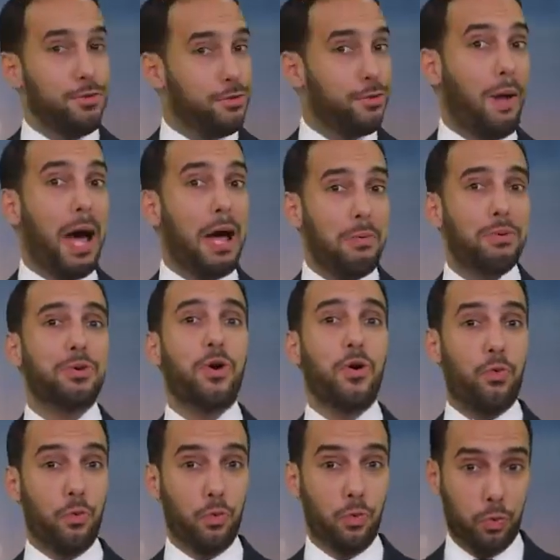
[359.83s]
So I
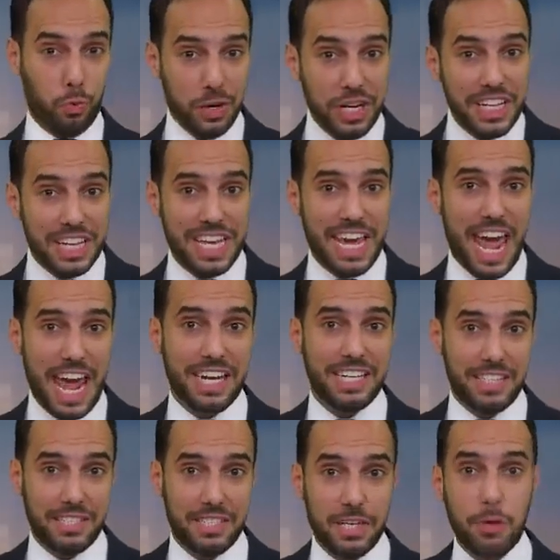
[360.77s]
would really
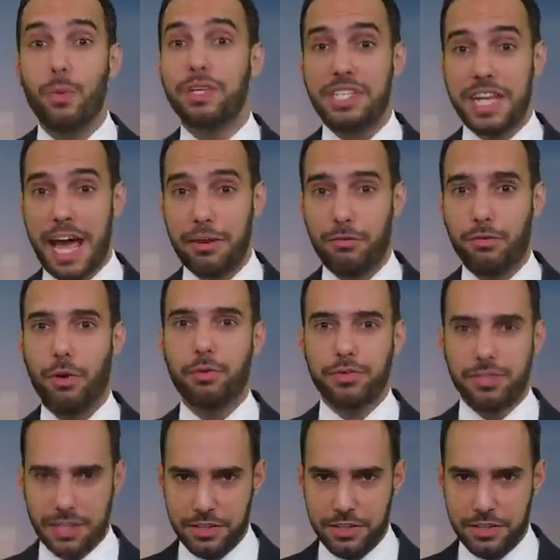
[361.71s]
hate to see what Tedros